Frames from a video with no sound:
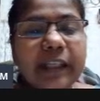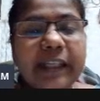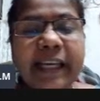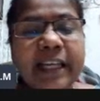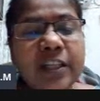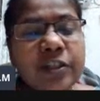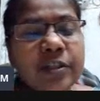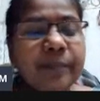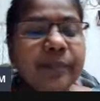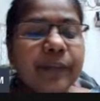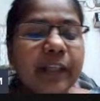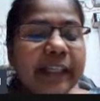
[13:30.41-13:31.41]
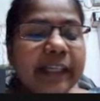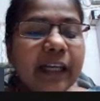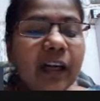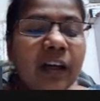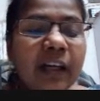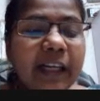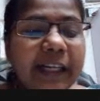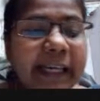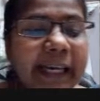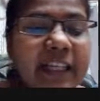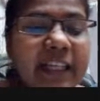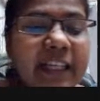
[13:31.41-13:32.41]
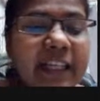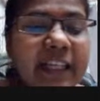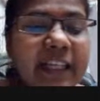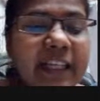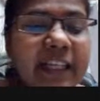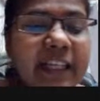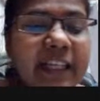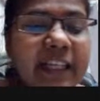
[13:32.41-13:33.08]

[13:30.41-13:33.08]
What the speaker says: yes, here A is true